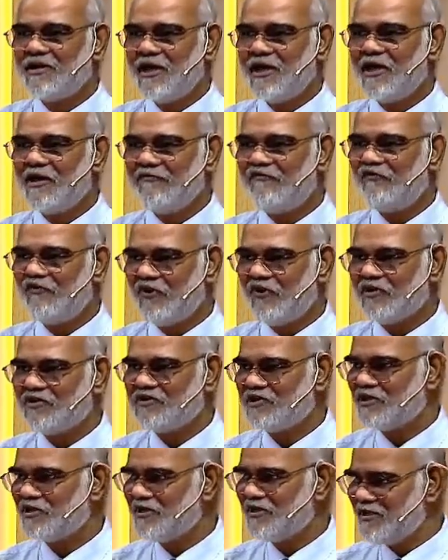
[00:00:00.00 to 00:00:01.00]
and
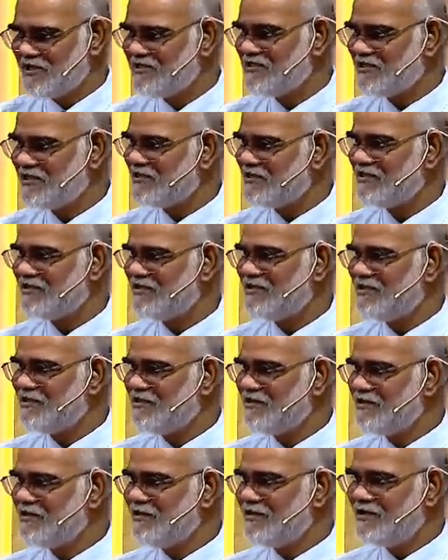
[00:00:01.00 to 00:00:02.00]
falsehood, isn't it?
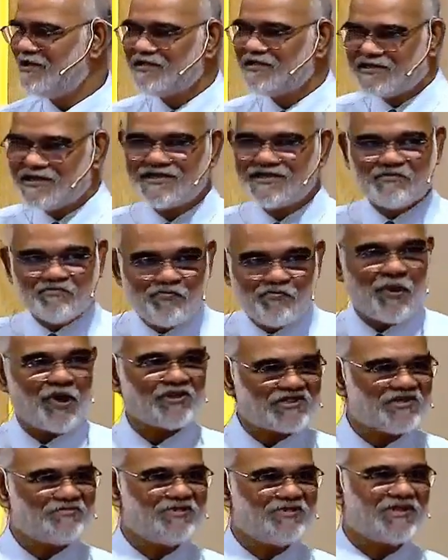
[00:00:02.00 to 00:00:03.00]
It's
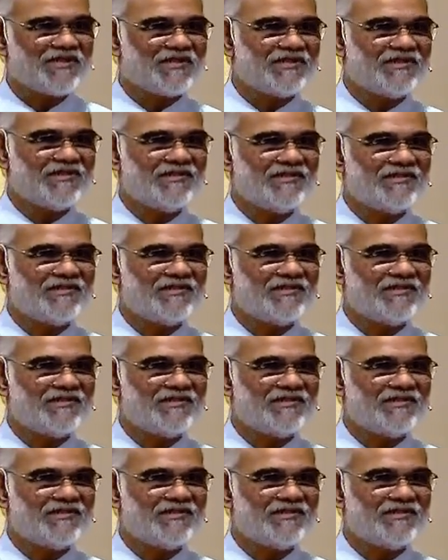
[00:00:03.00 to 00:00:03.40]
impossible.